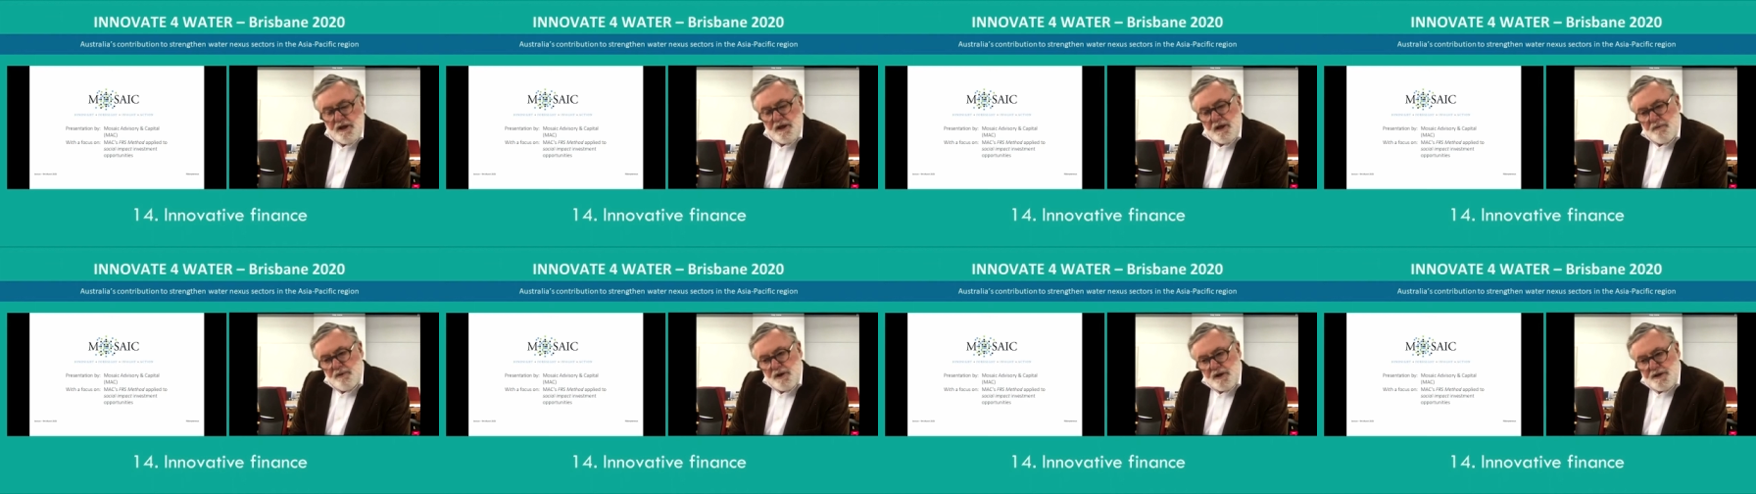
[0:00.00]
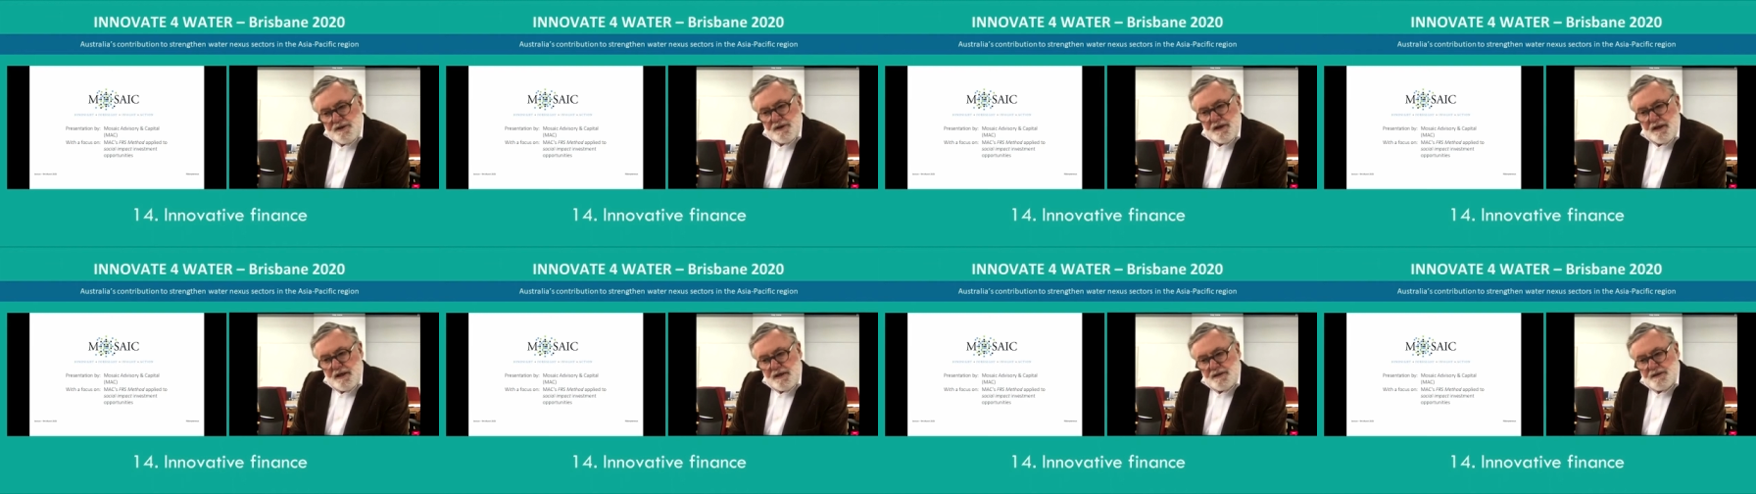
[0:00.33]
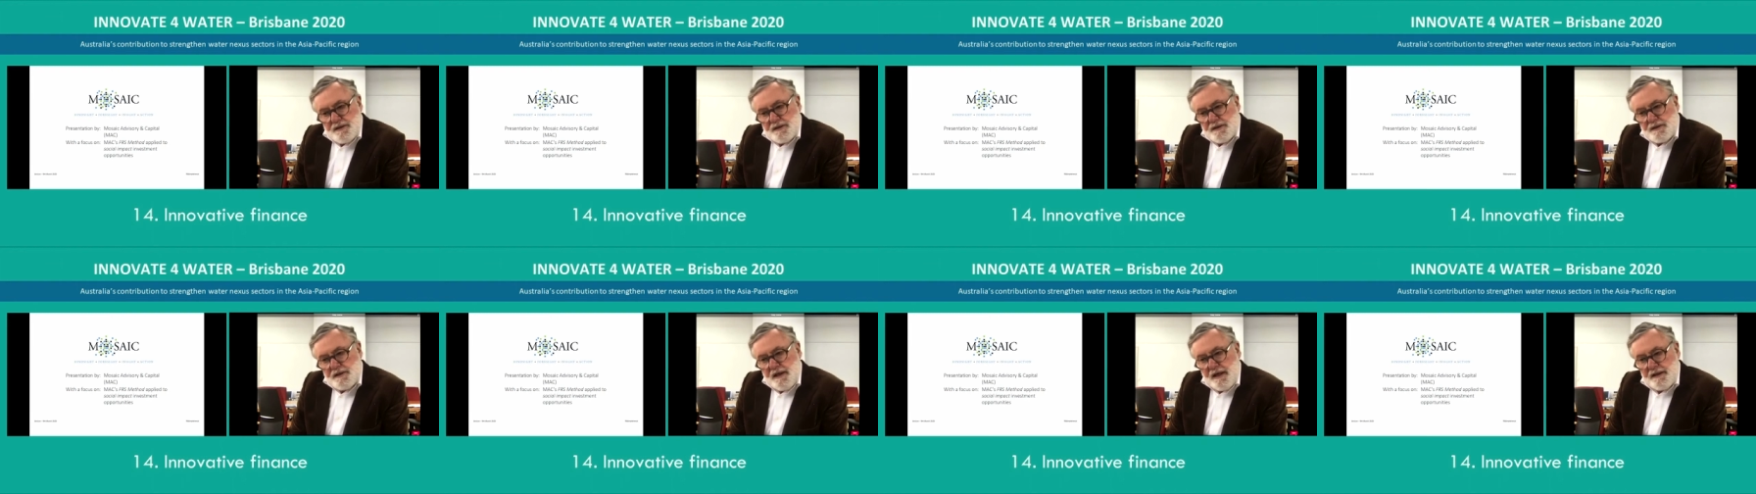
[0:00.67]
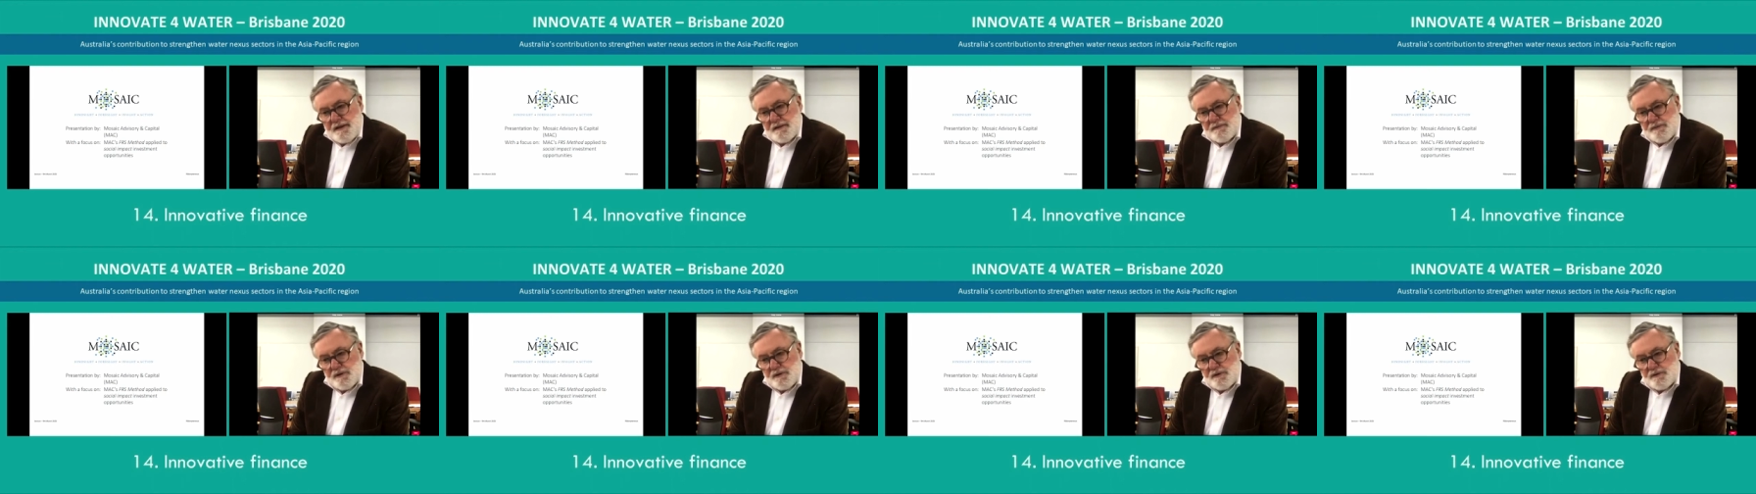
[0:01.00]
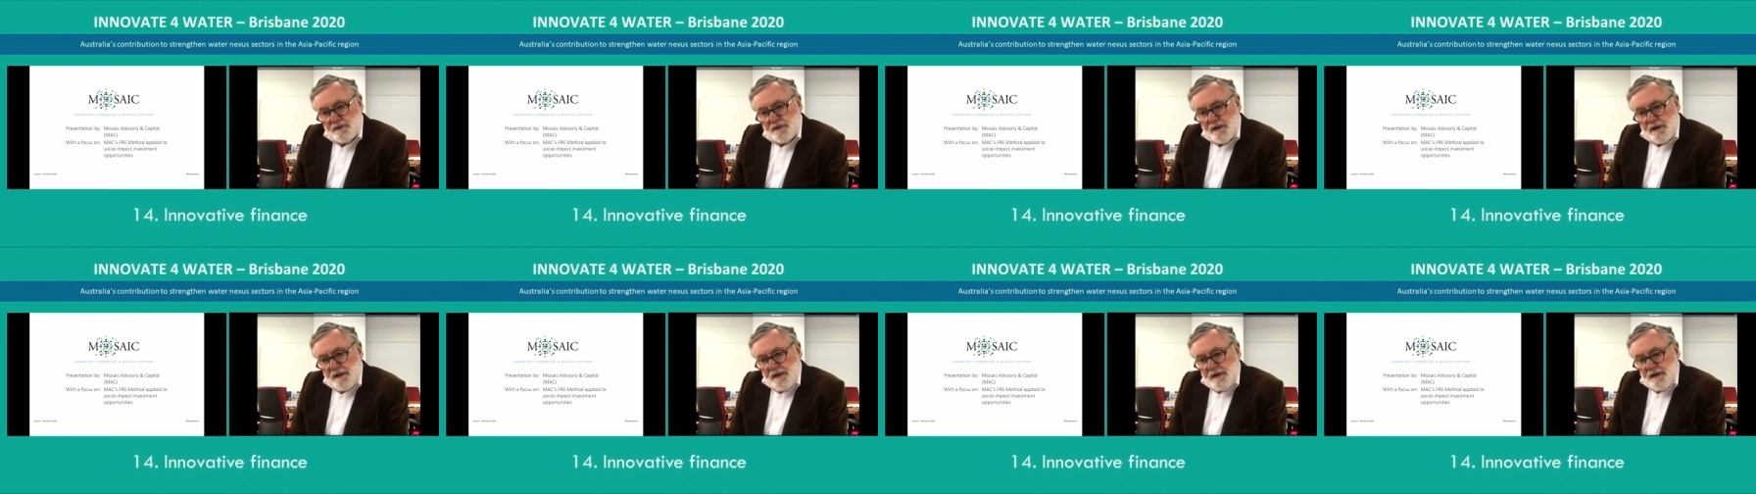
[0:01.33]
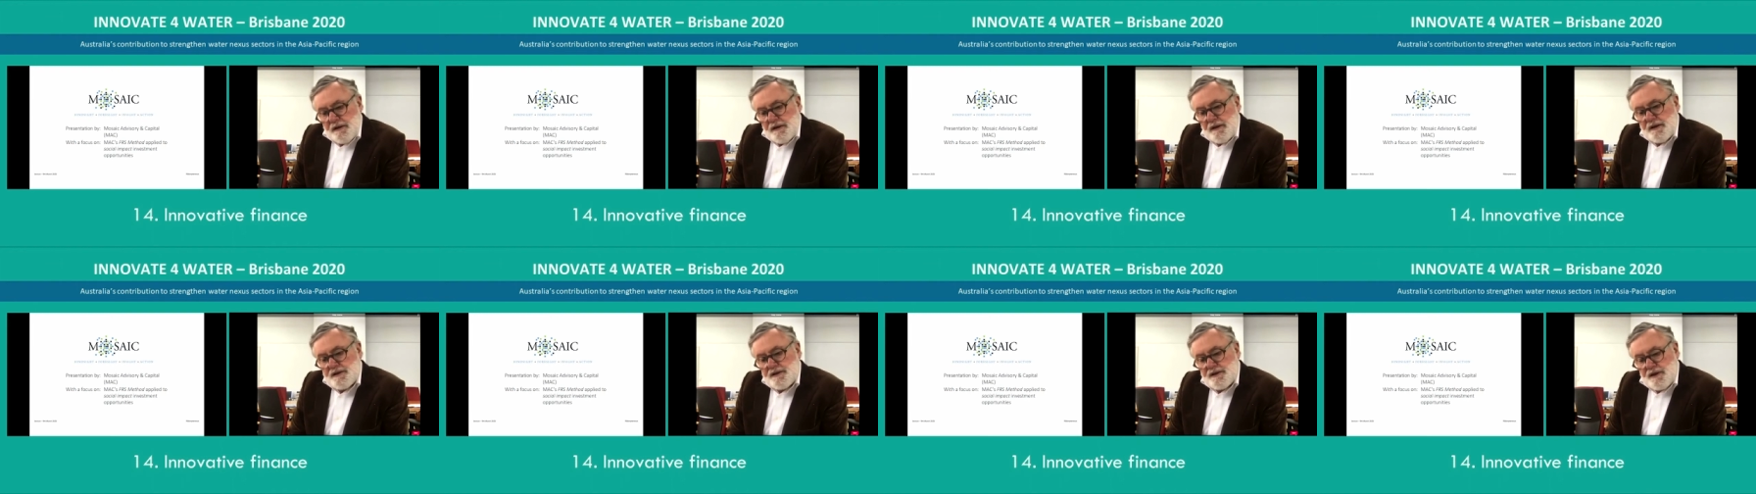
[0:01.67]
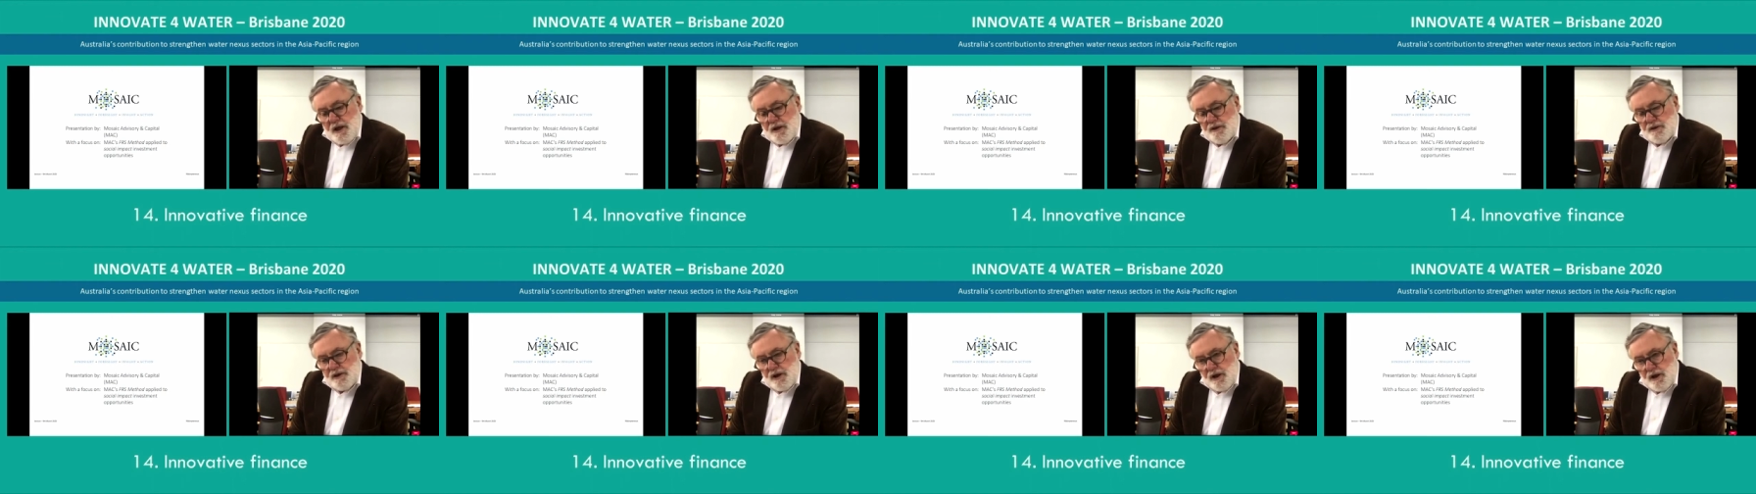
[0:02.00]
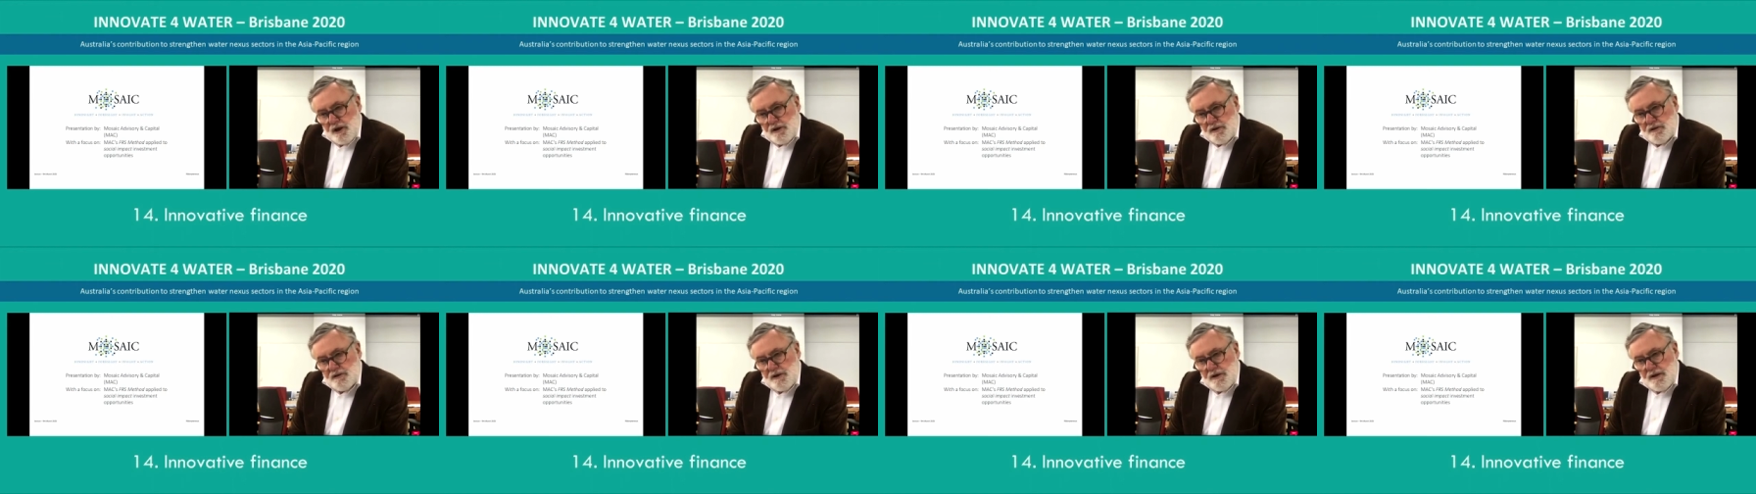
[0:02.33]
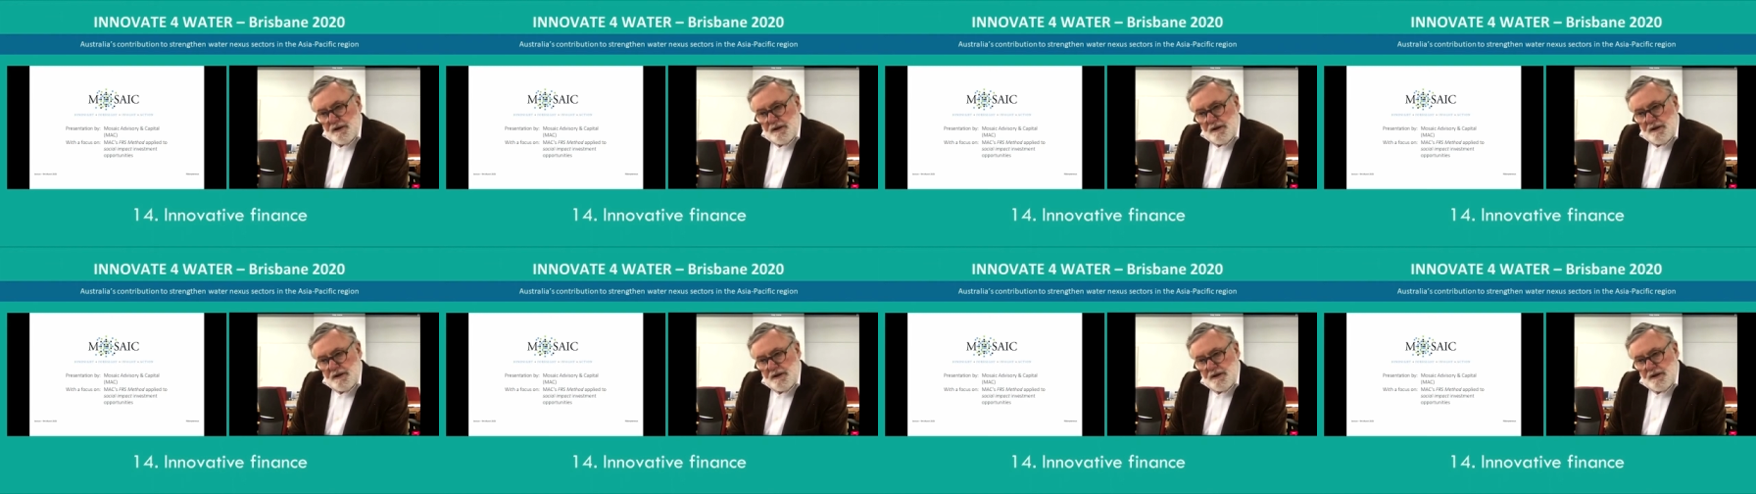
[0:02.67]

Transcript: And when I say unsustainable, they're so low